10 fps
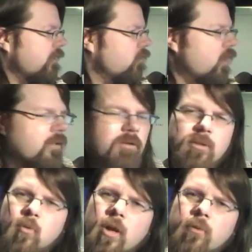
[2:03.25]
The more I looked,
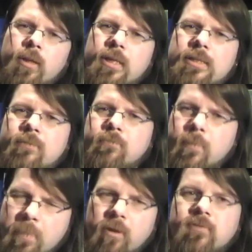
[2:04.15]
the more I realized the
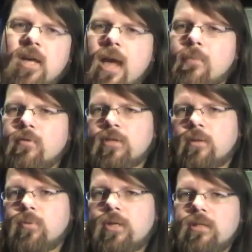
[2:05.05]
amount of time I was
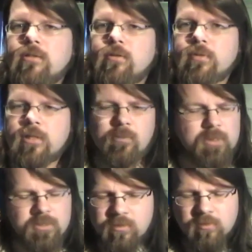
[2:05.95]
going to put into it was going to
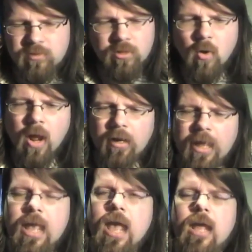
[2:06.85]
be so out of
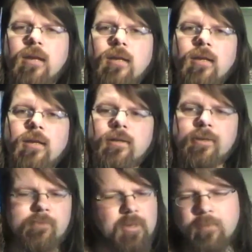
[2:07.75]
hand
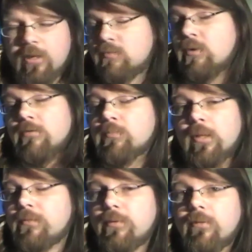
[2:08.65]
that I might as well go
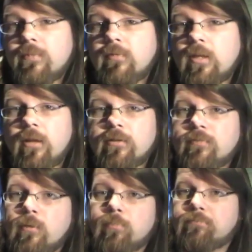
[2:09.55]
spend $350
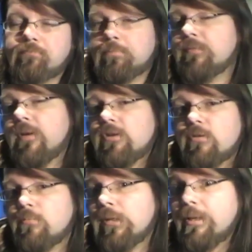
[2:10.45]
for a
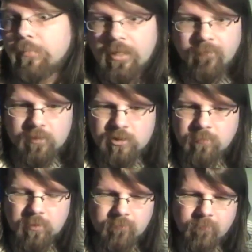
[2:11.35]
professional blimp and have it
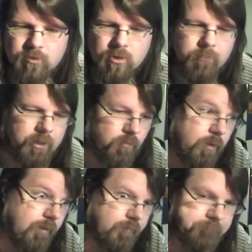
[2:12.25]
shipped in from Germany or
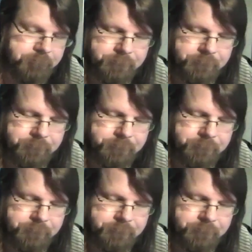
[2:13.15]
whatever.